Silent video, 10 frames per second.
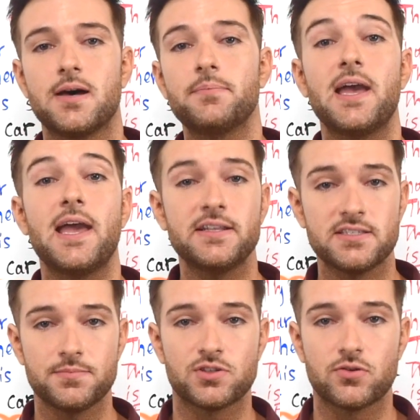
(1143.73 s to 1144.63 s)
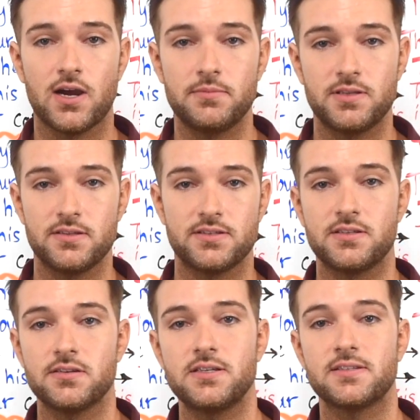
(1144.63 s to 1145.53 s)
up and subscribe to this
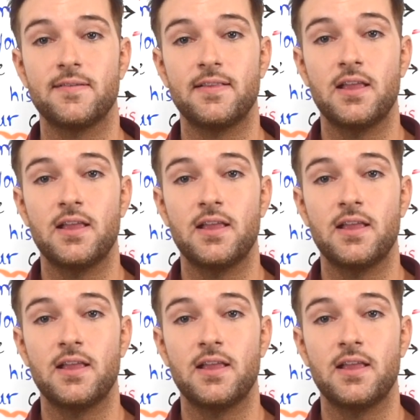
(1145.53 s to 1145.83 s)
series.